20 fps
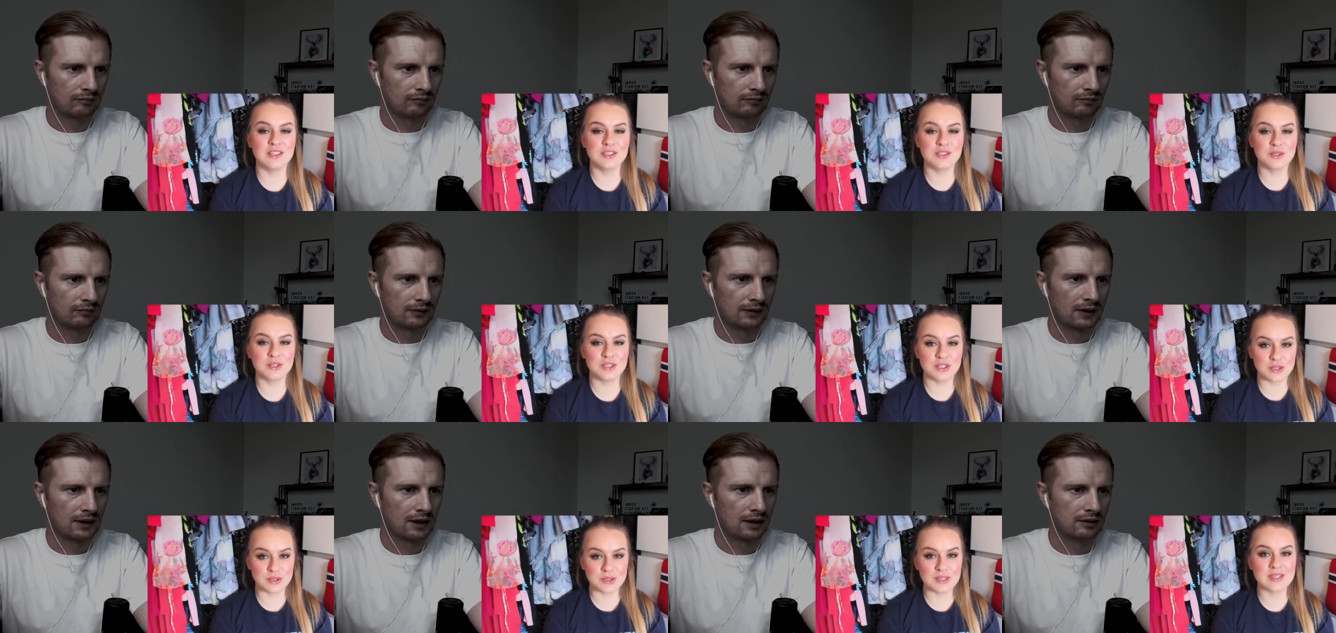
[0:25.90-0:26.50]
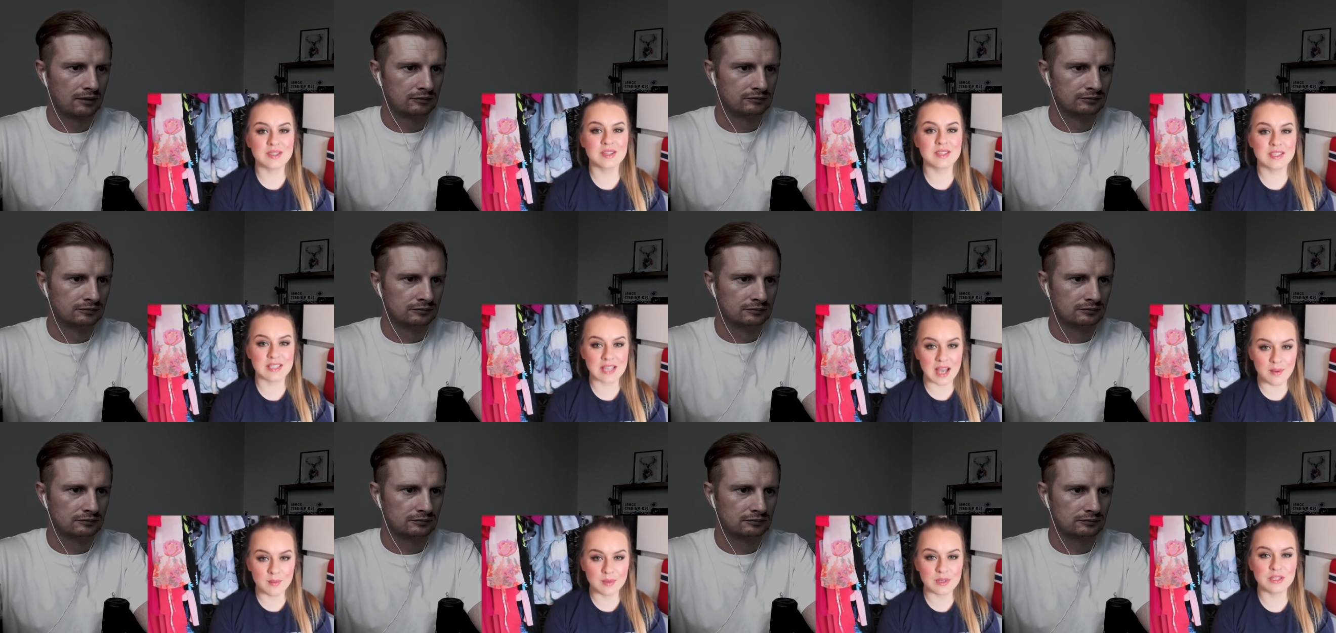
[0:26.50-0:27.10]
Speaker 1: introduced
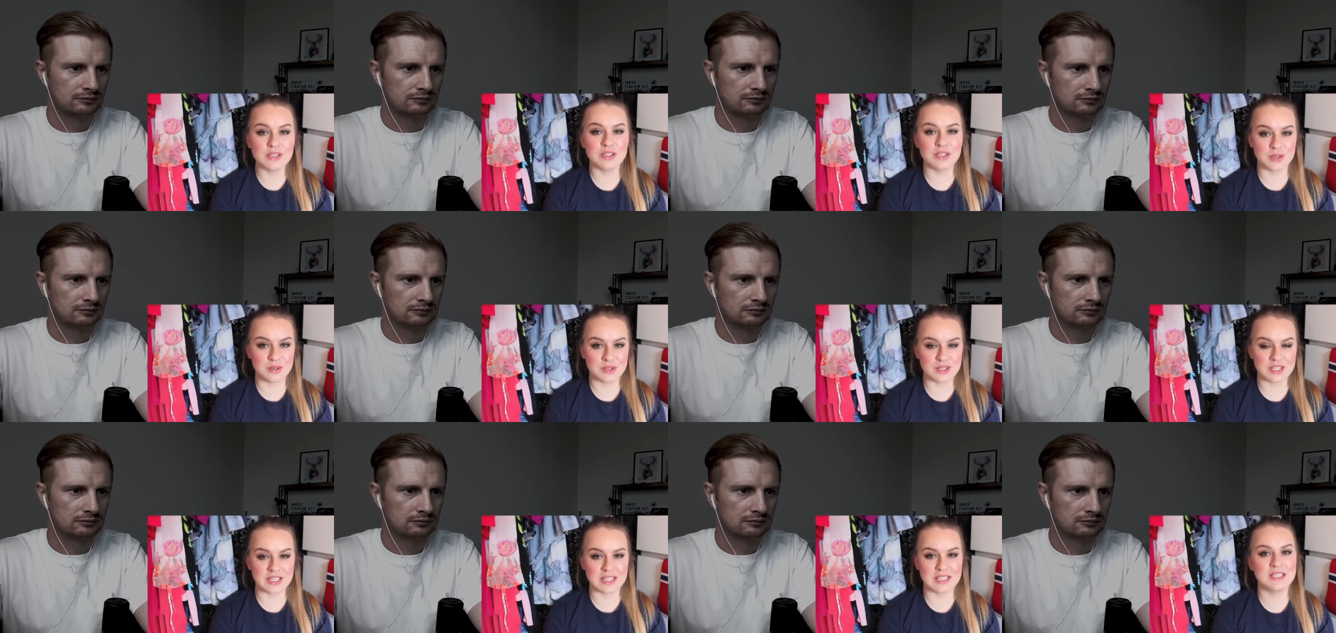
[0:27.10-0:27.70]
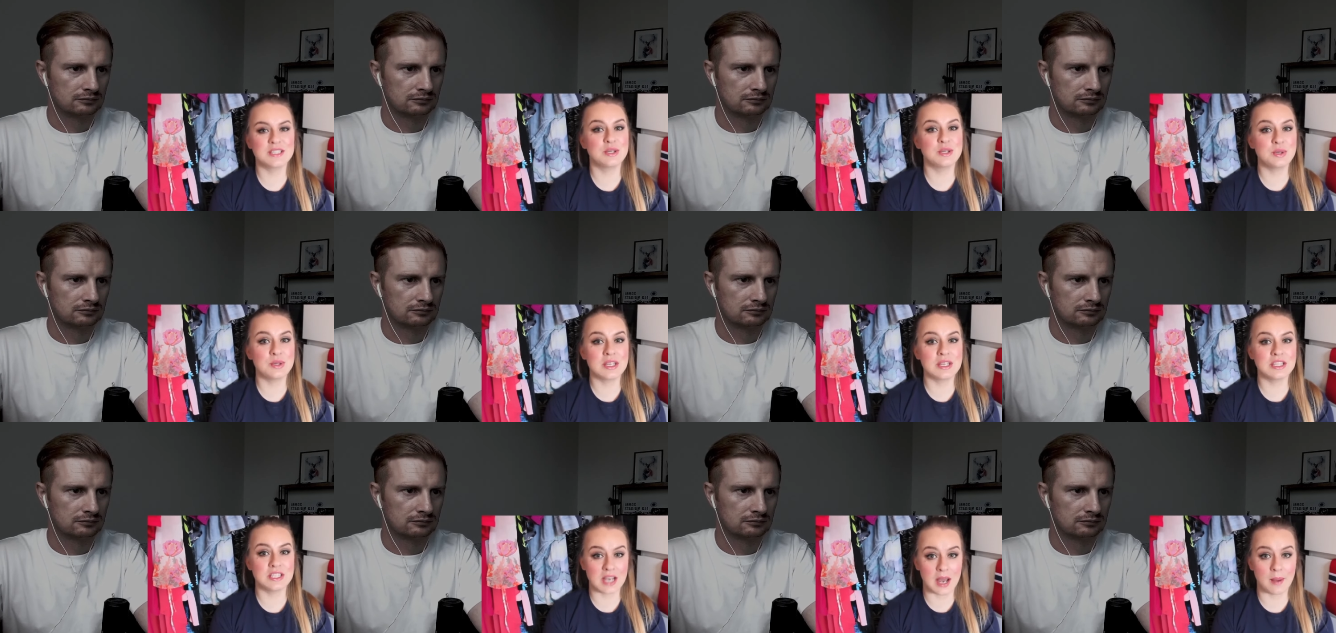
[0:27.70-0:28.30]
salmon sushi to
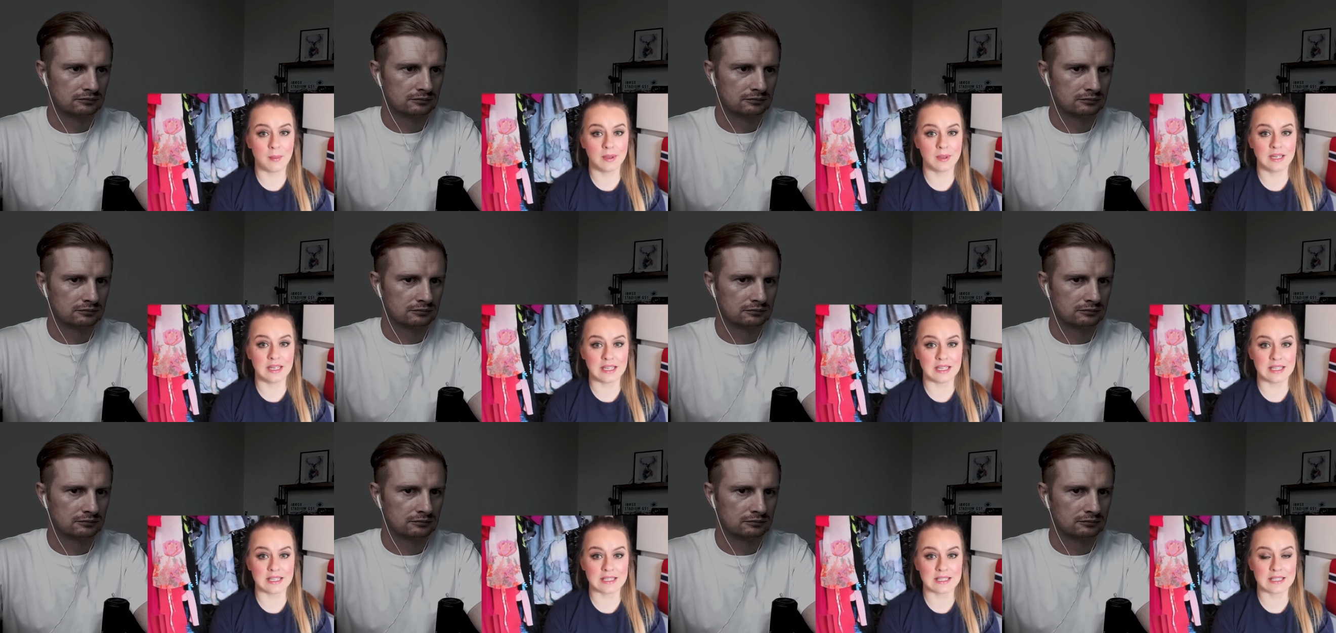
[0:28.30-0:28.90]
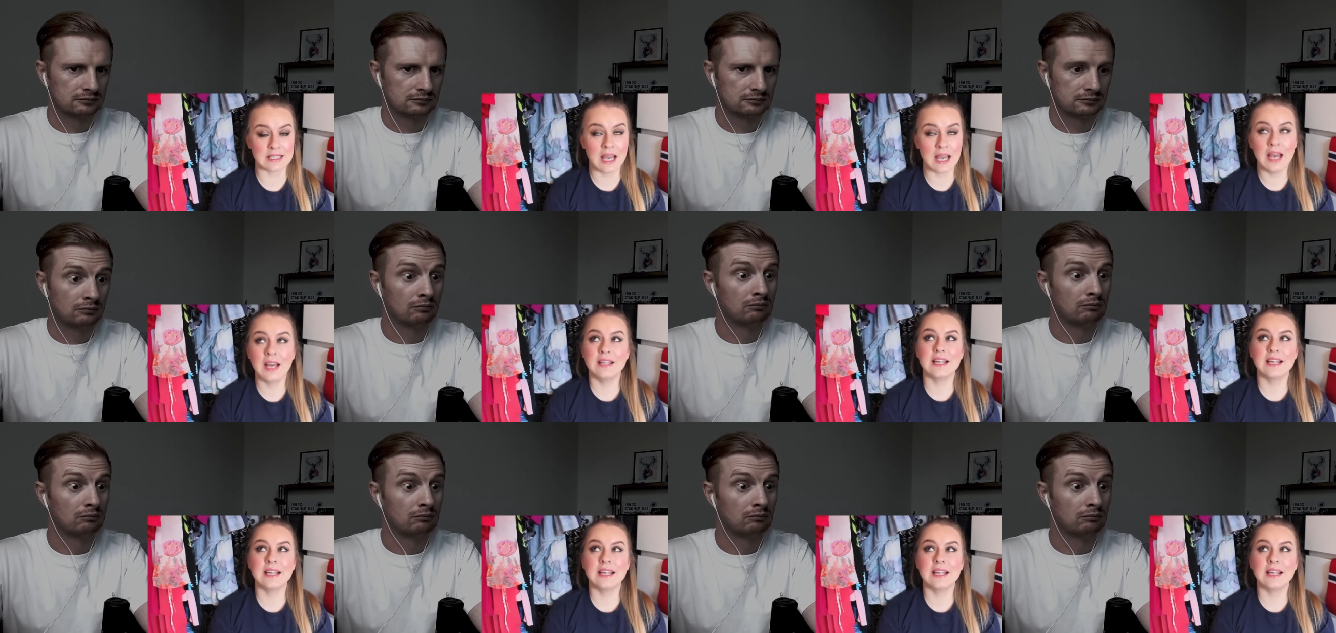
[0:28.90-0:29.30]
the Japanese.